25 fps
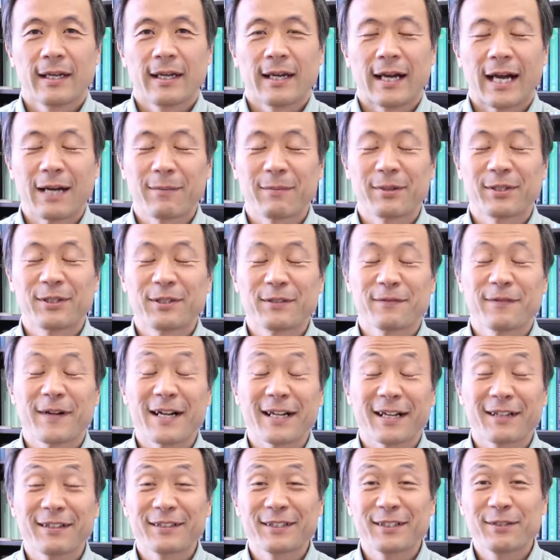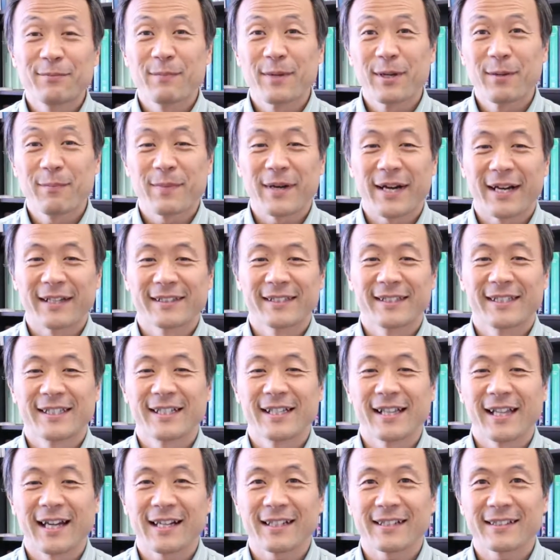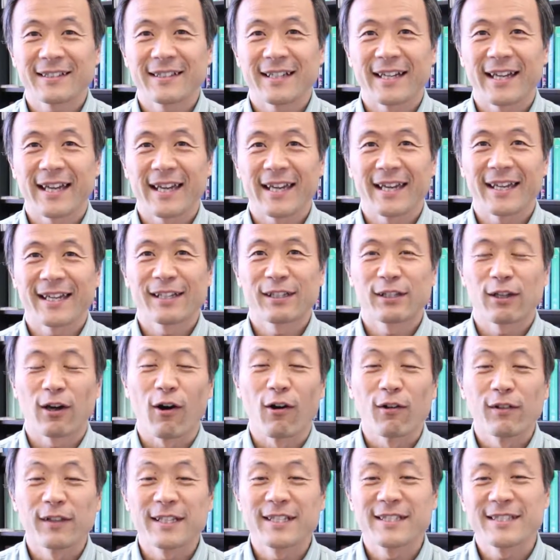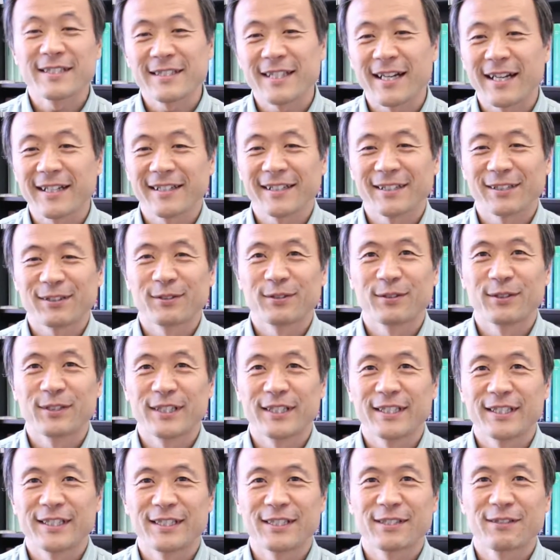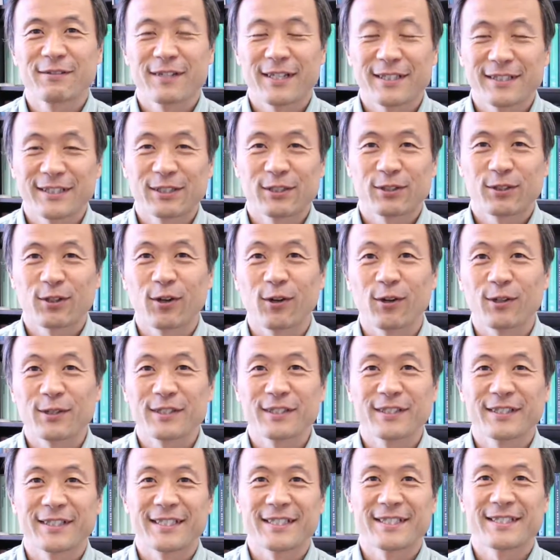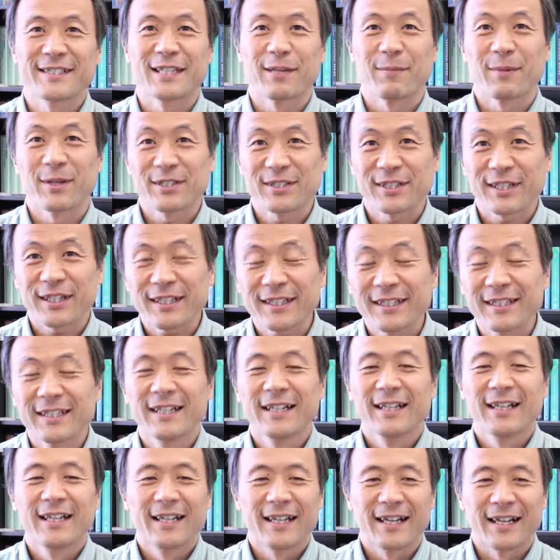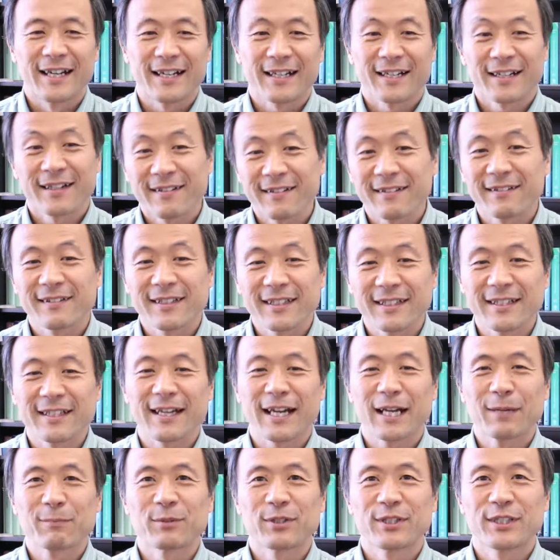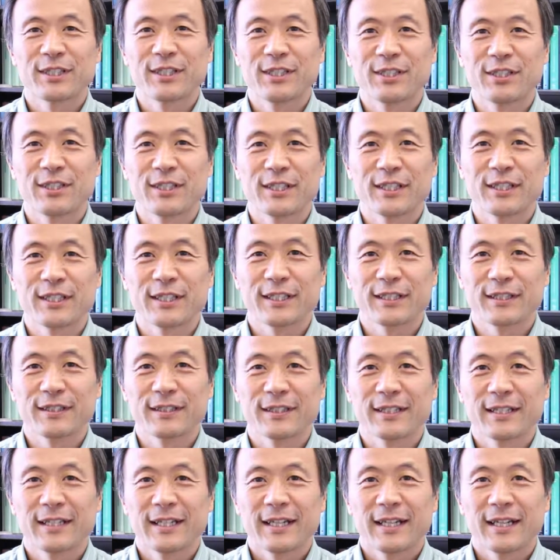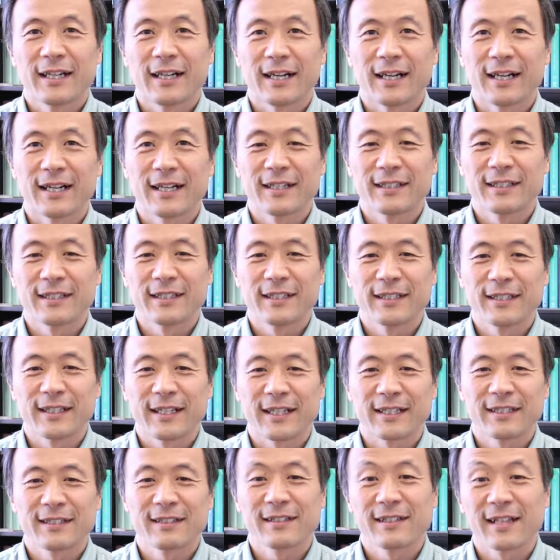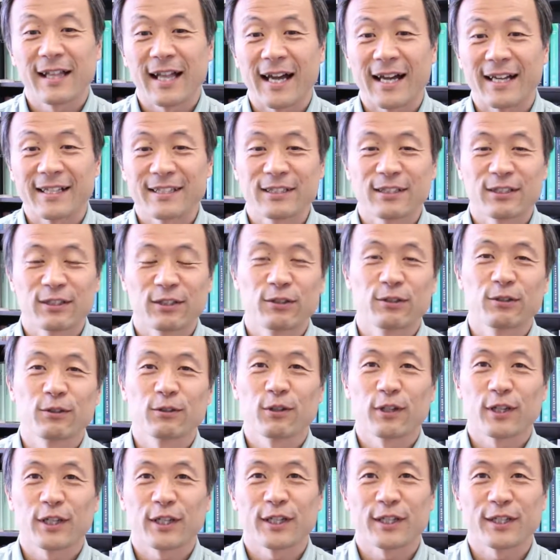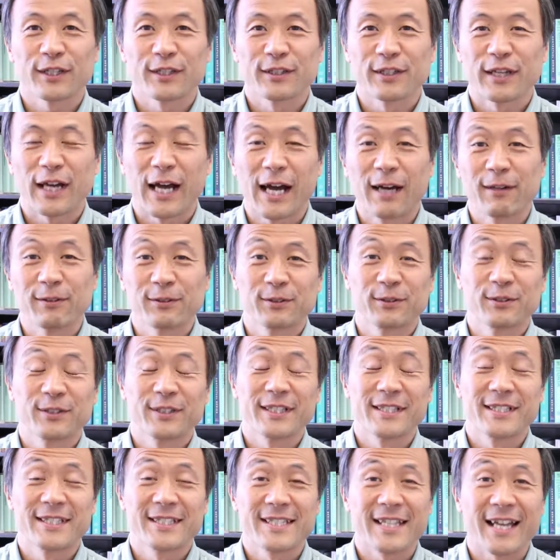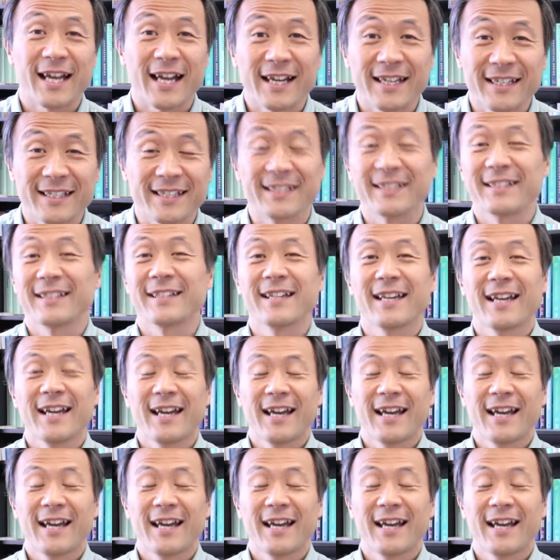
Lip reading: I'm a new faculty member at TLAC and only started to teach graduate course this semester. Currently, I'm teaching the class to learn how to design